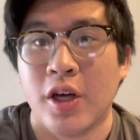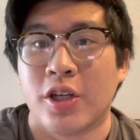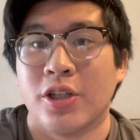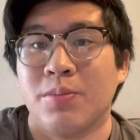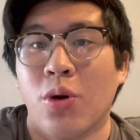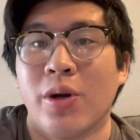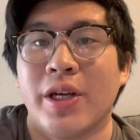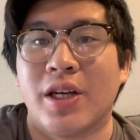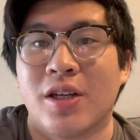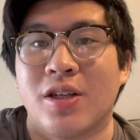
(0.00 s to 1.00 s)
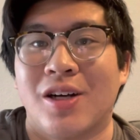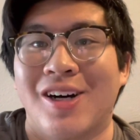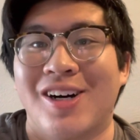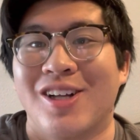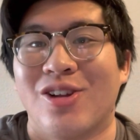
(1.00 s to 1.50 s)
Good morning,
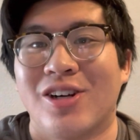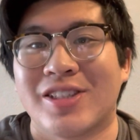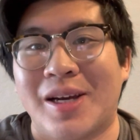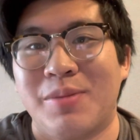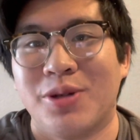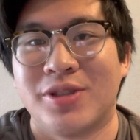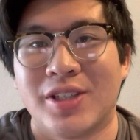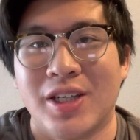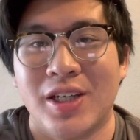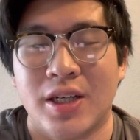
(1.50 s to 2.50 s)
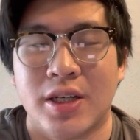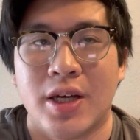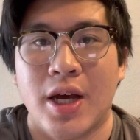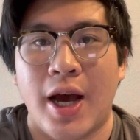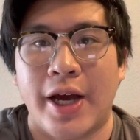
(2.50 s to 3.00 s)
uh, long time no see.
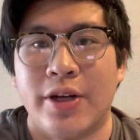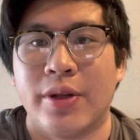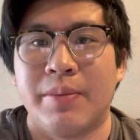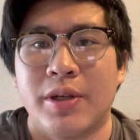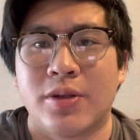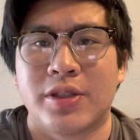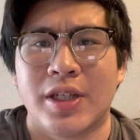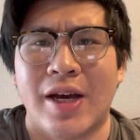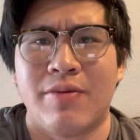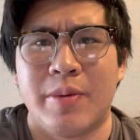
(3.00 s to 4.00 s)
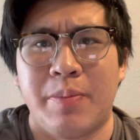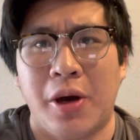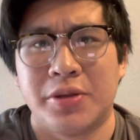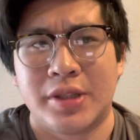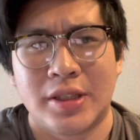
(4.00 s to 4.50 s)
I know that me and Christina haven't been
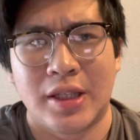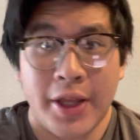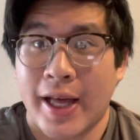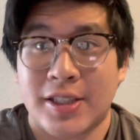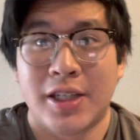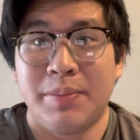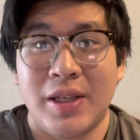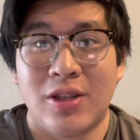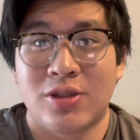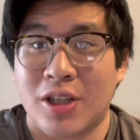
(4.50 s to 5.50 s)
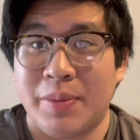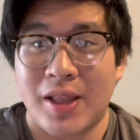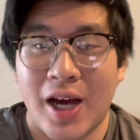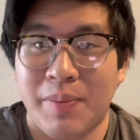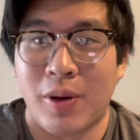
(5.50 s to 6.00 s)
posting. That's gonna mean there's gonna be a
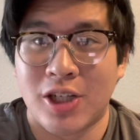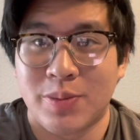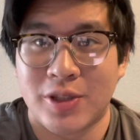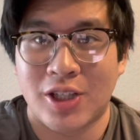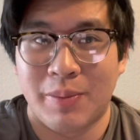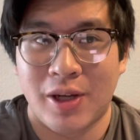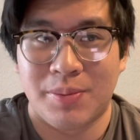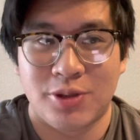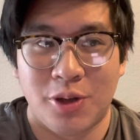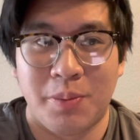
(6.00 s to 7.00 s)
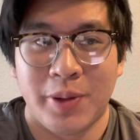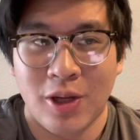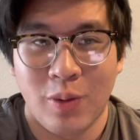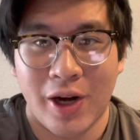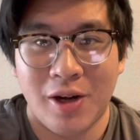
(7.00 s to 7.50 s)
lot of punishments coming up, so
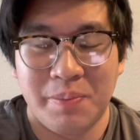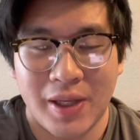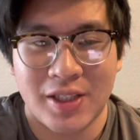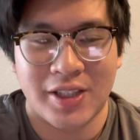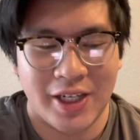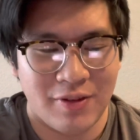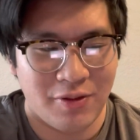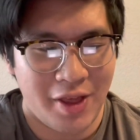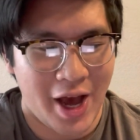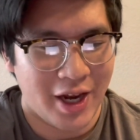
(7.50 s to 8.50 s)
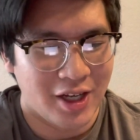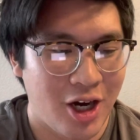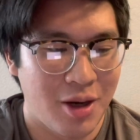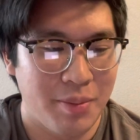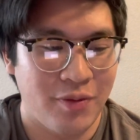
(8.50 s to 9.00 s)
beware and be excited for that.
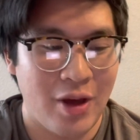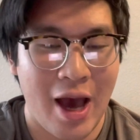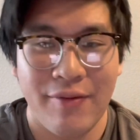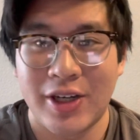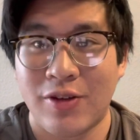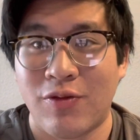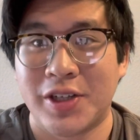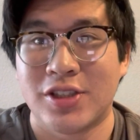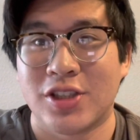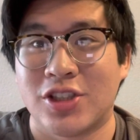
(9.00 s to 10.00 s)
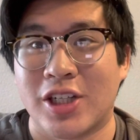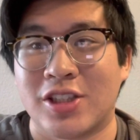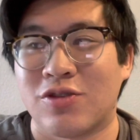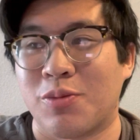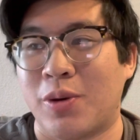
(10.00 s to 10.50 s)
Um, if you have any funny
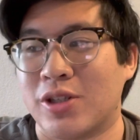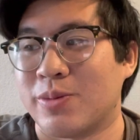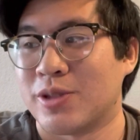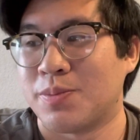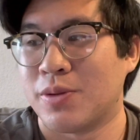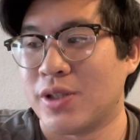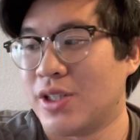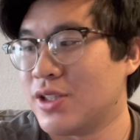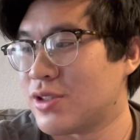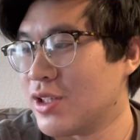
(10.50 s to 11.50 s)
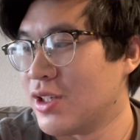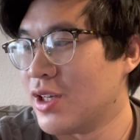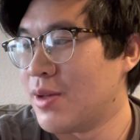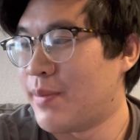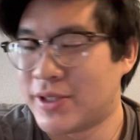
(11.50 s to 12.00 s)
suggestions for punishments, please
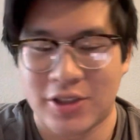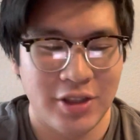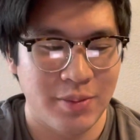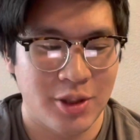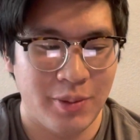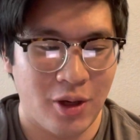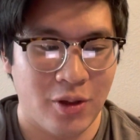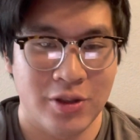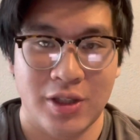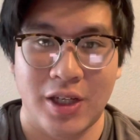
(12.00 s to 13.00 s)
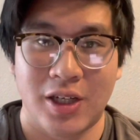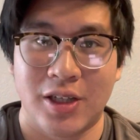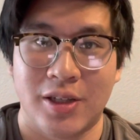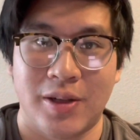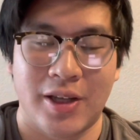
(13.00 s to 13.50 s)
message them to me or
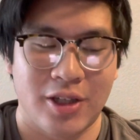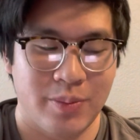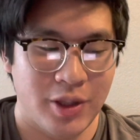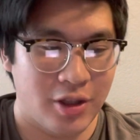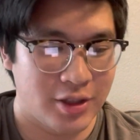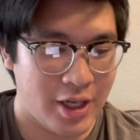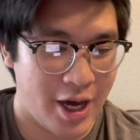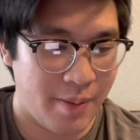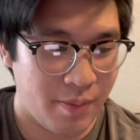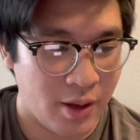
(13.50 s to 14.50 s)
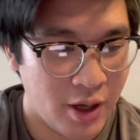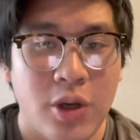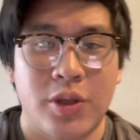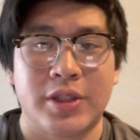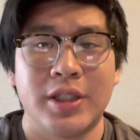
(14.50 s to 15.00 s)
Christina. I think it'll be a good time. Well,
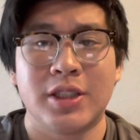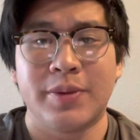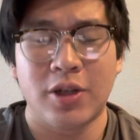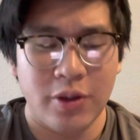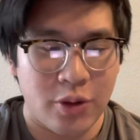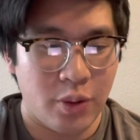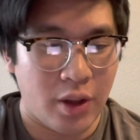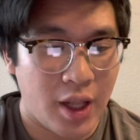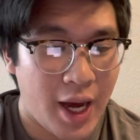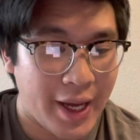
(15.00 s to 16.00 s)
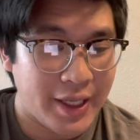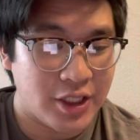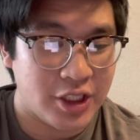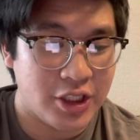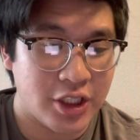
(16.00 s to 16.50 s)
Christina's been going through a lot and
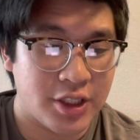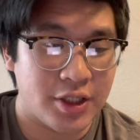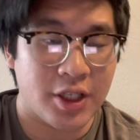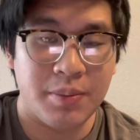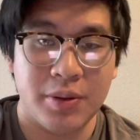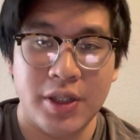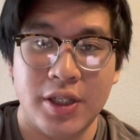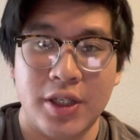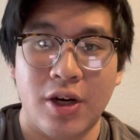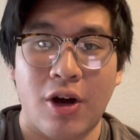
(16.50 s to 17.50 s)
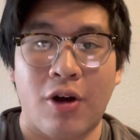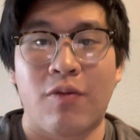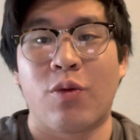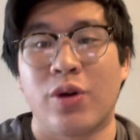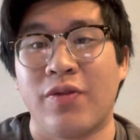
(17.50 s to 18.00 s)
she just completed her
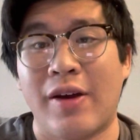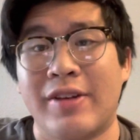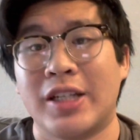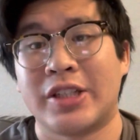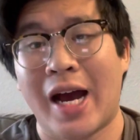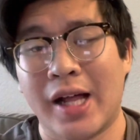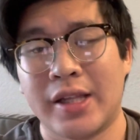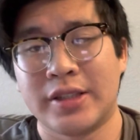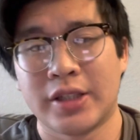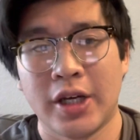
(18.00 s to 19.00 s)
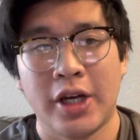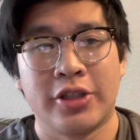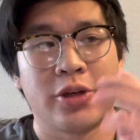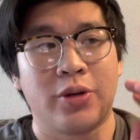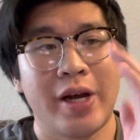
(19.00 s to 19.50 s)
45 day challenge.
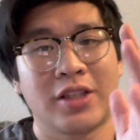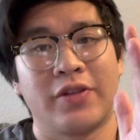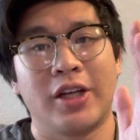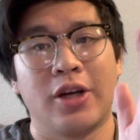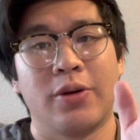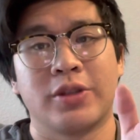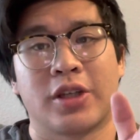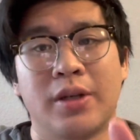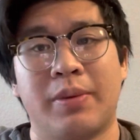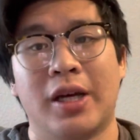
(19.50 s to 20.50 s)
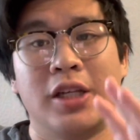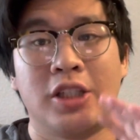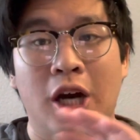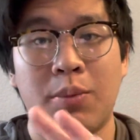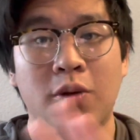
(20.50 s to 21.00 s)
So her next video is gonna be a
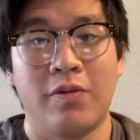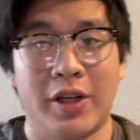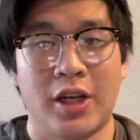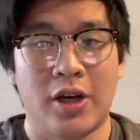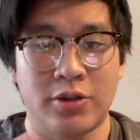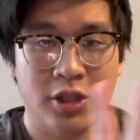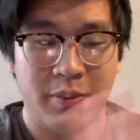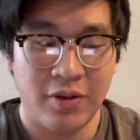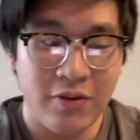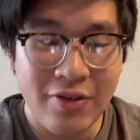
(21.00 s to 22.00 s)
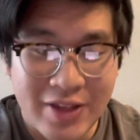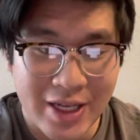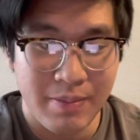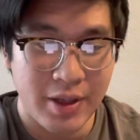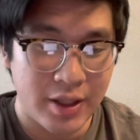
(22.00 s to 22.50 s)
double video. It's gonna be
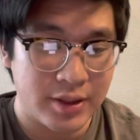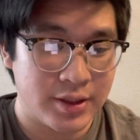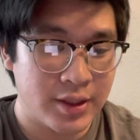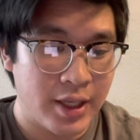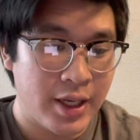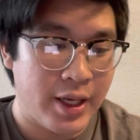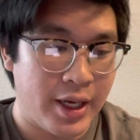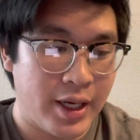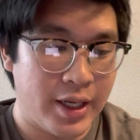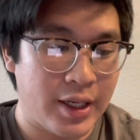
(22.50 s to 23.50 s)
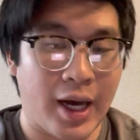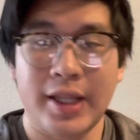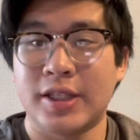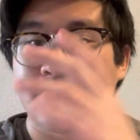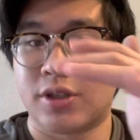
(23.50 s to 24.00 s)
15 minutes and I
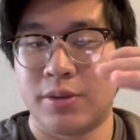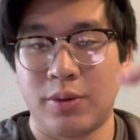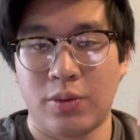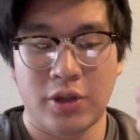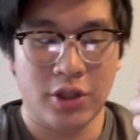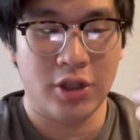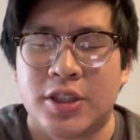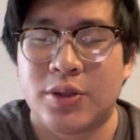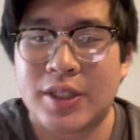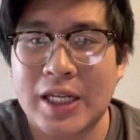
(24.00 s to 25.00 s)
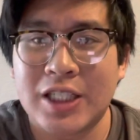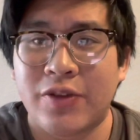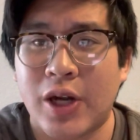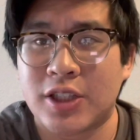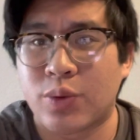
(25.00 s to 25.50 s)
think it's gonna be really good. So today's
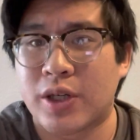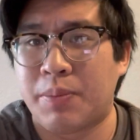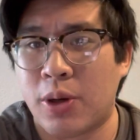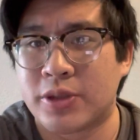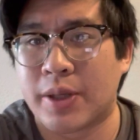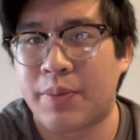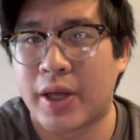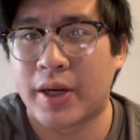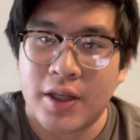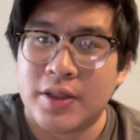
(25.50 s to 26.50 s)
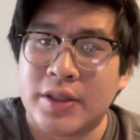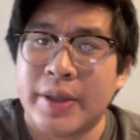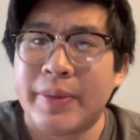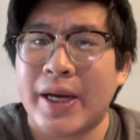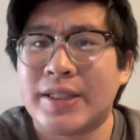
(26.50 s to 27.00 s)
video, I just wanted to post something. This is
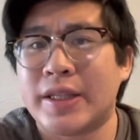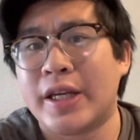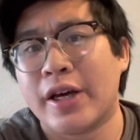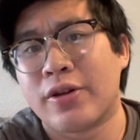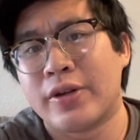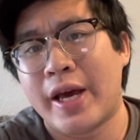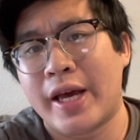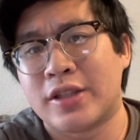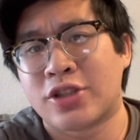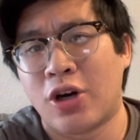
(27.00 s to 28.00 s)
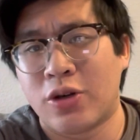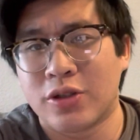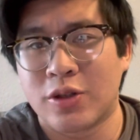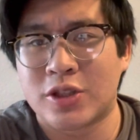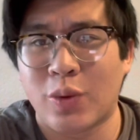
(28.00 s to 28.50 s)
something I did the other day. It's
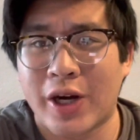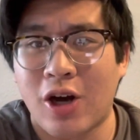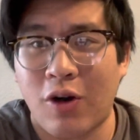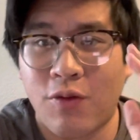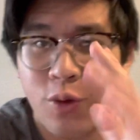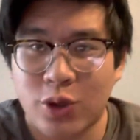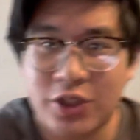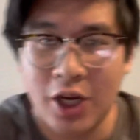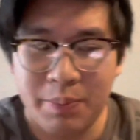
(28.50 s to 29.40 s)
called, it's what I call Forrest gumping.